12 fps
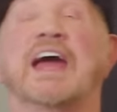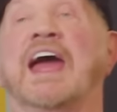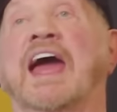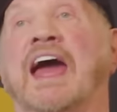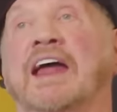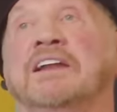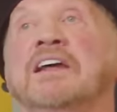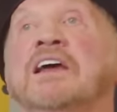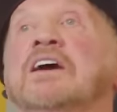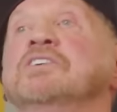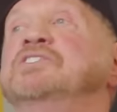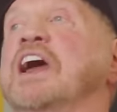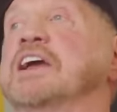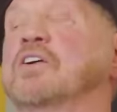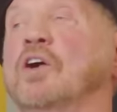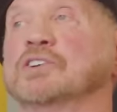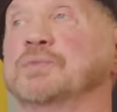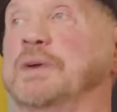and Jake
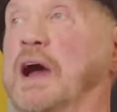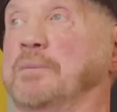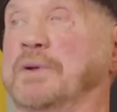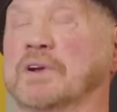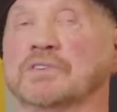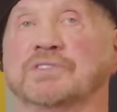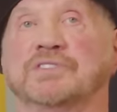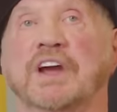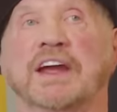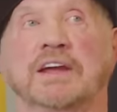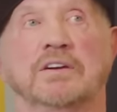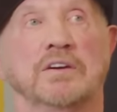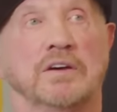calls me up. He goes, D,